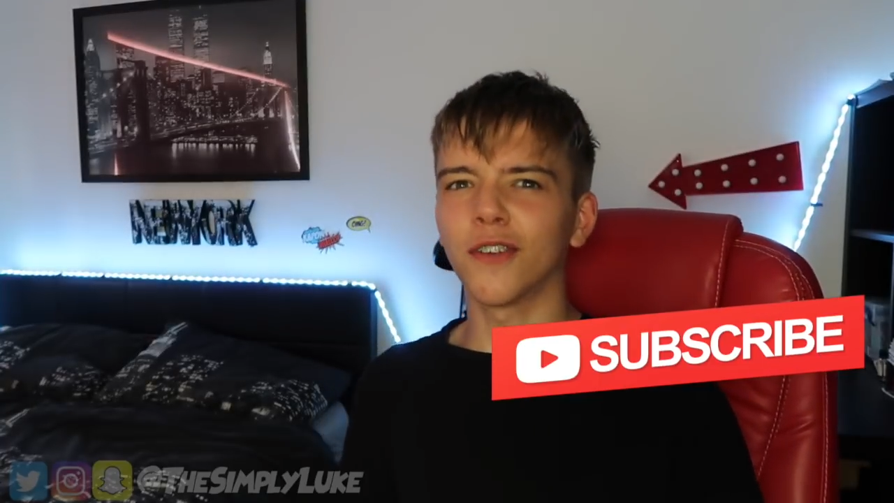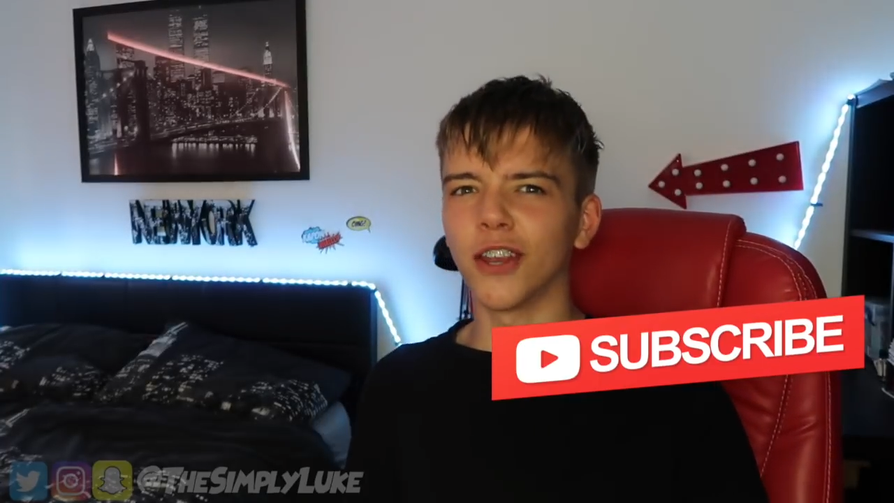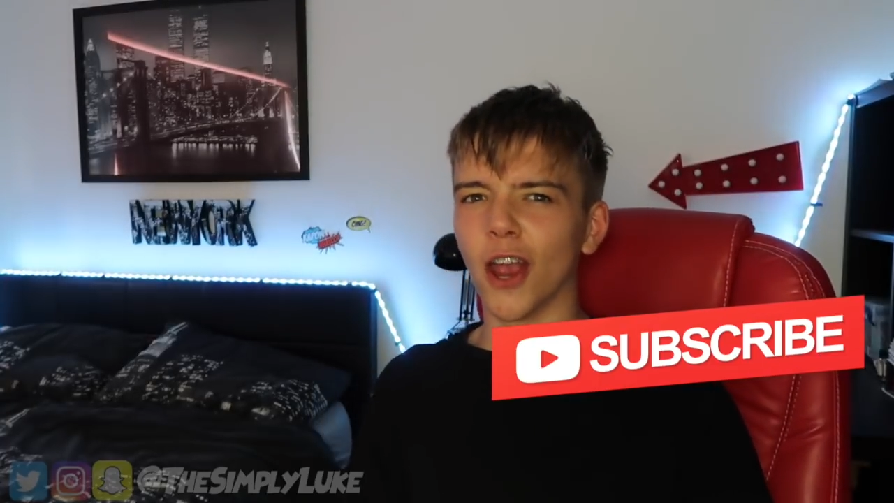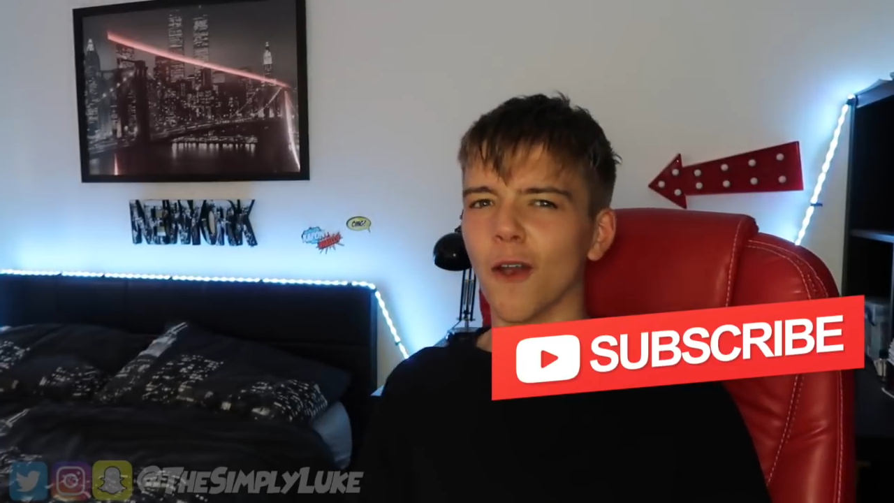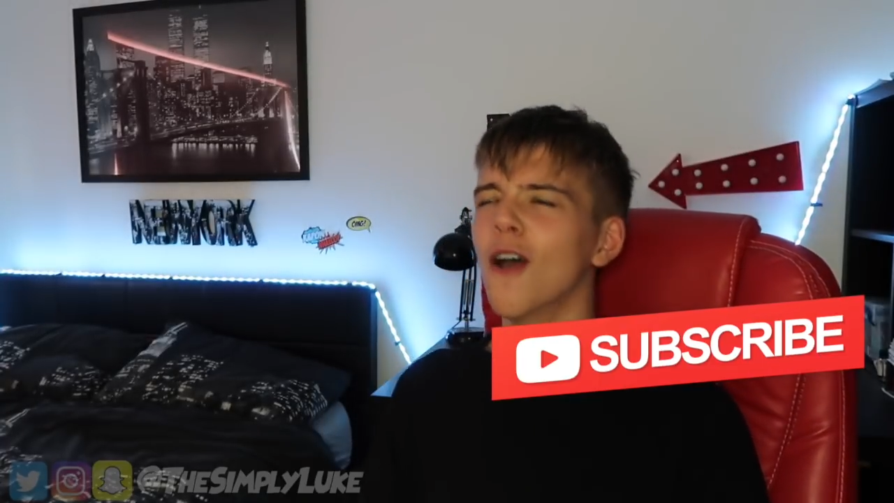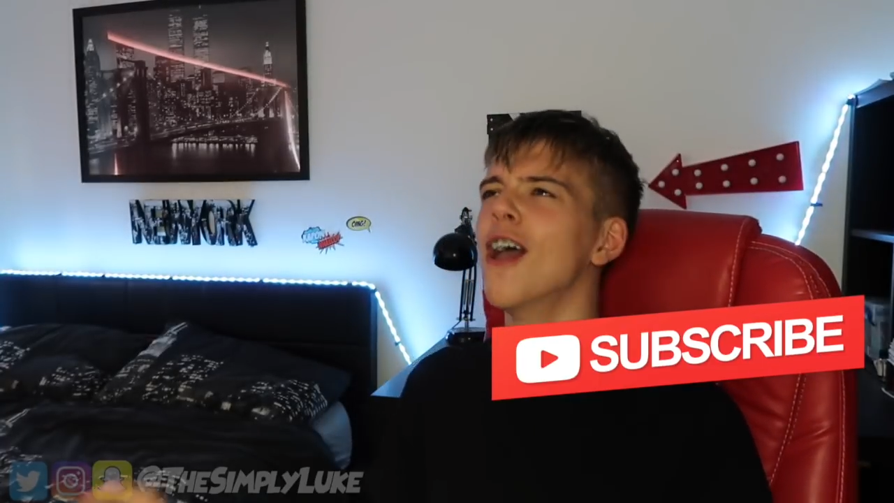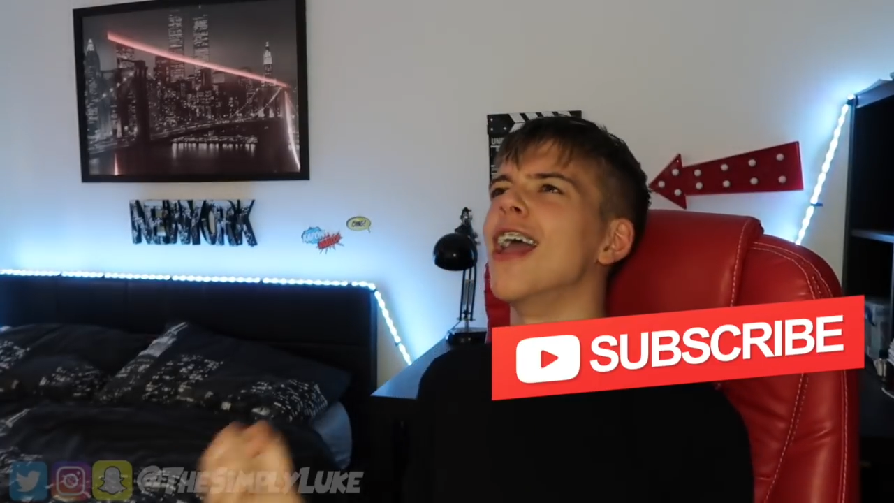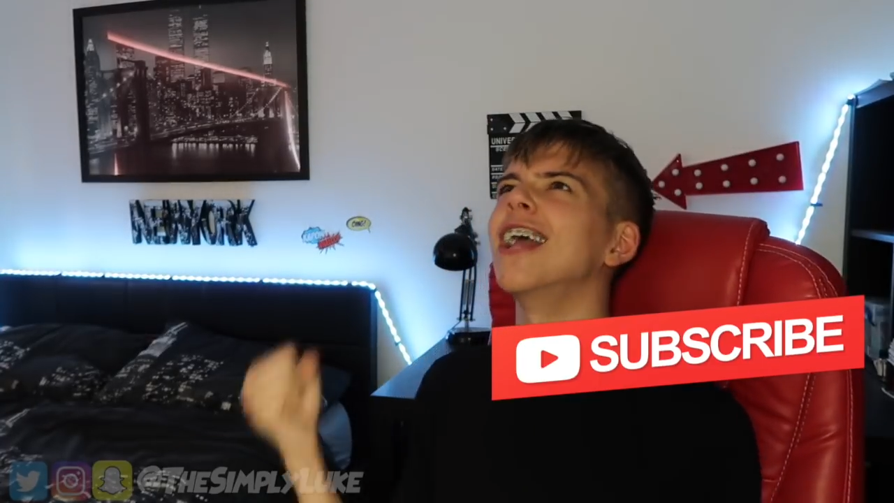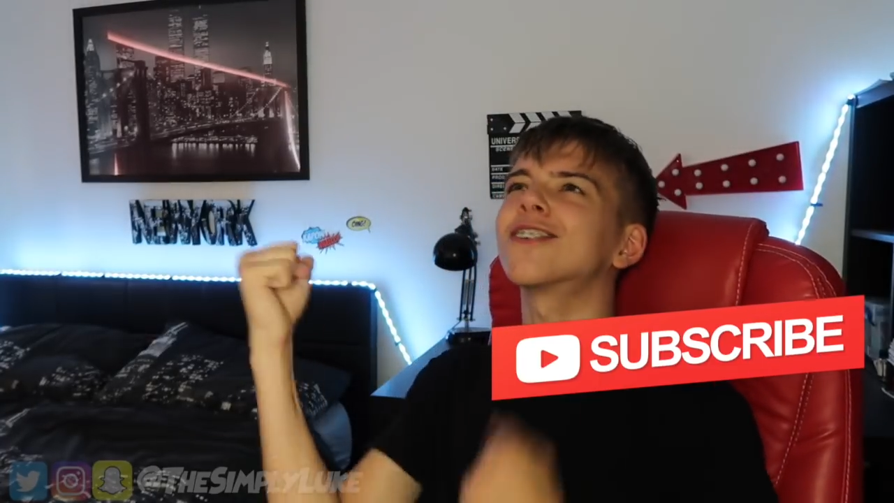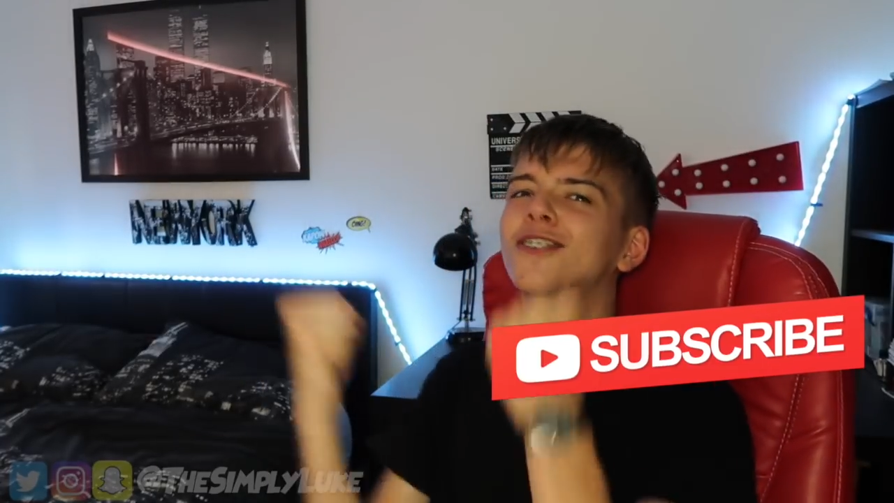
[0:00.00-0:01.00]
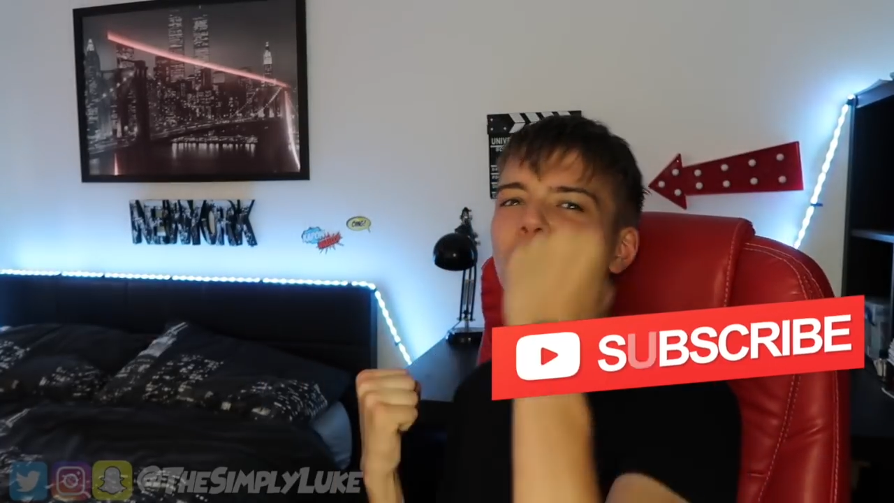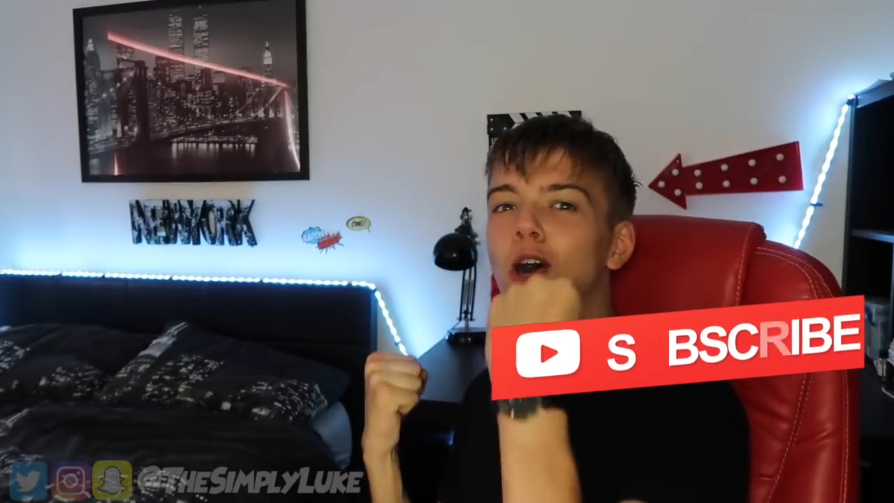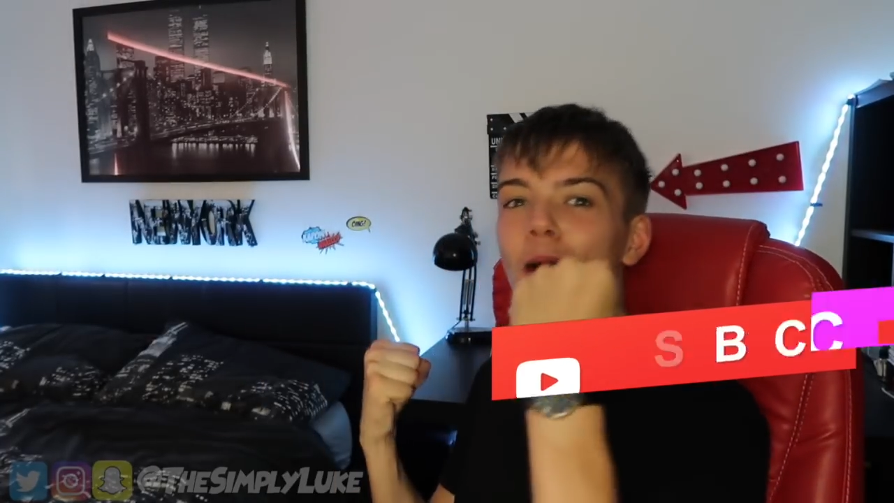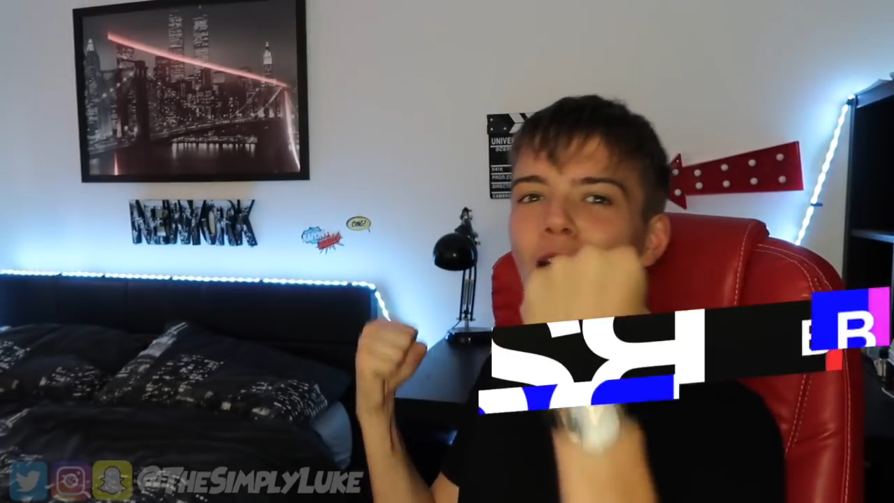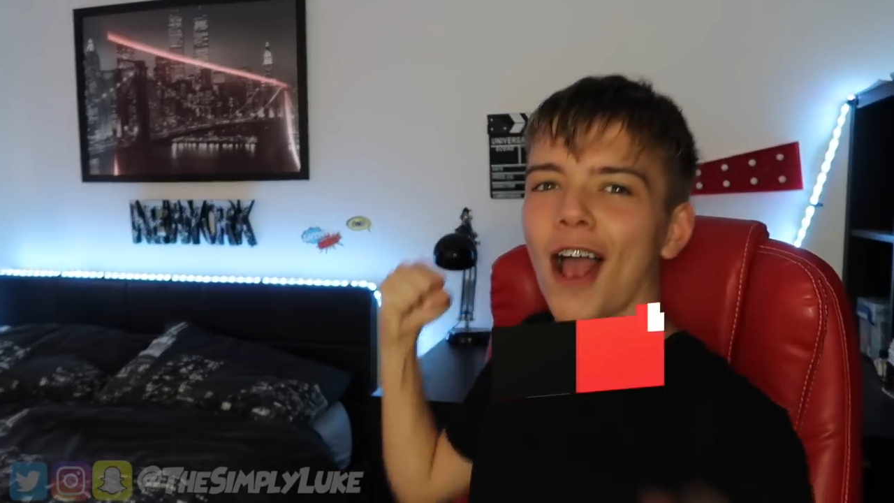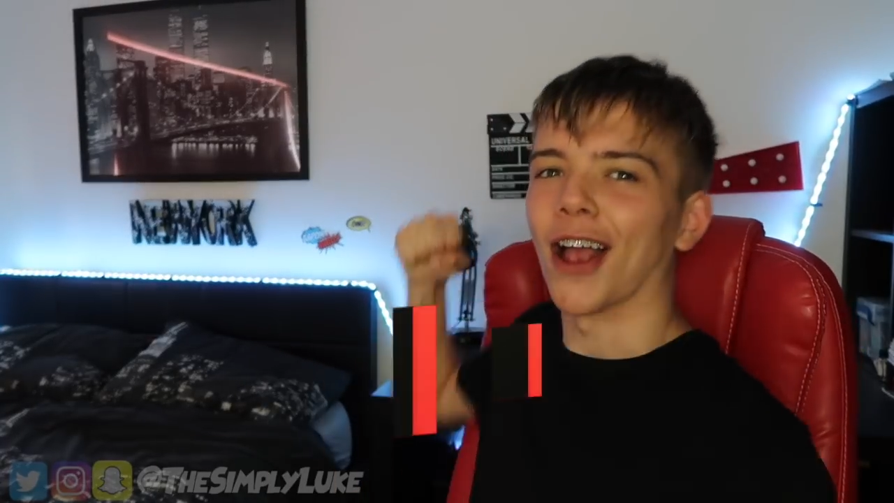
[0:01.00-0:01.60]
video. It's summer,